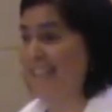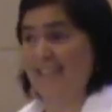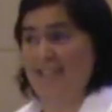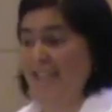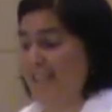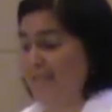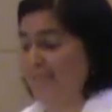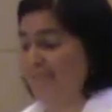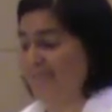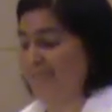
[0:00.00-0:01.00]
This
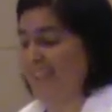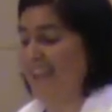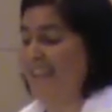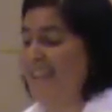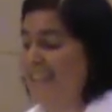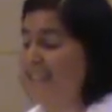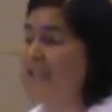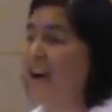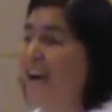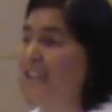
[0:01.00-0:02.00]
year, the
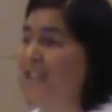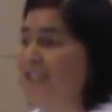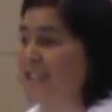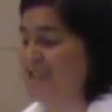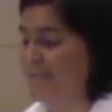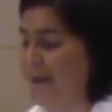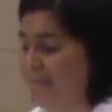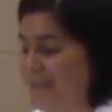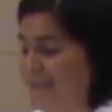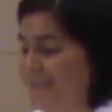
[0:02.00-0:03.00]
non-church
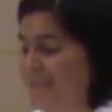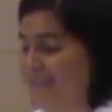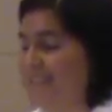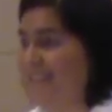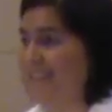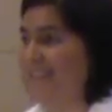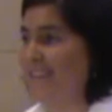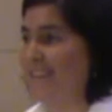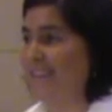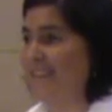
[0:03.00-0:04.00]
members,
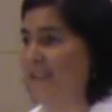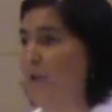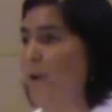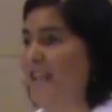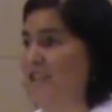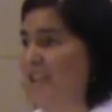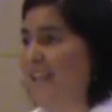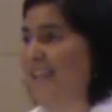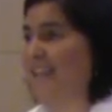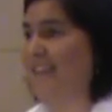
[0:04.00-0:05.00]
the
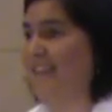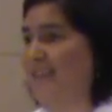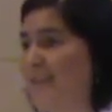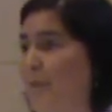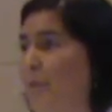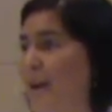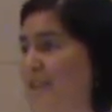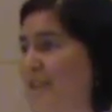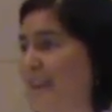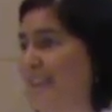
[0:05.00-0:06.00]
questioning, the
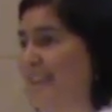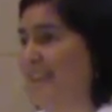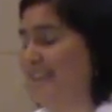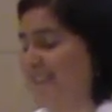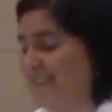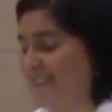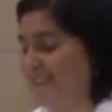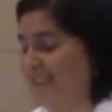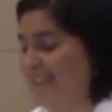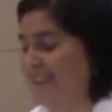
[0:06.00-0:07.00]
wondering,
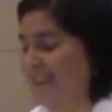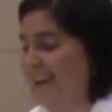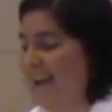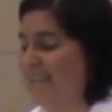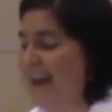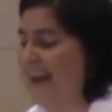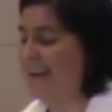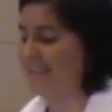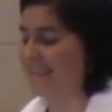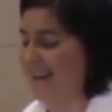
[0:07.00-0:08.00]
have
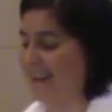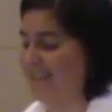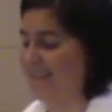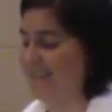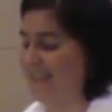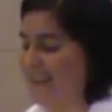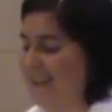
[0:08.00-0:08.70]
asked us